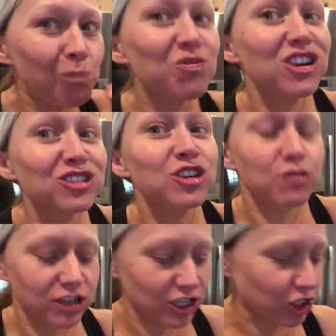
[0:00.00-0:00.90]
It's so
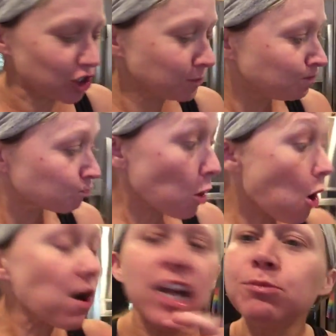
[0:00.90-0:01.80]
delicious. Oh,
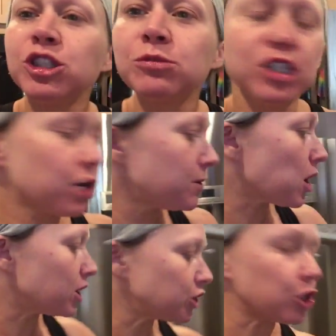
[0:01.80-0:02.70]
and I put some cinnamon
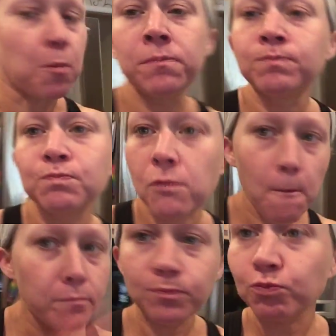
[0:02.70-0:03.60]
on it too.
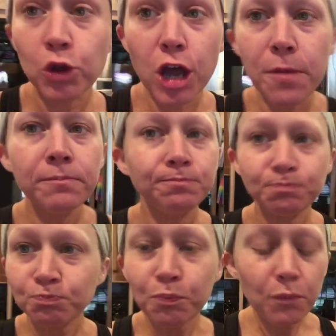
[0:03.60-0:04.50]
Good.
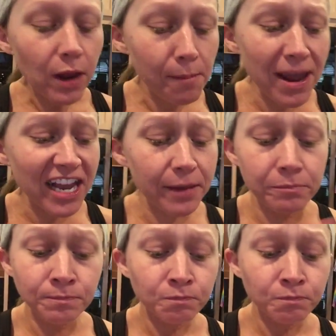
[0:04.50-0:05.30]
Make it.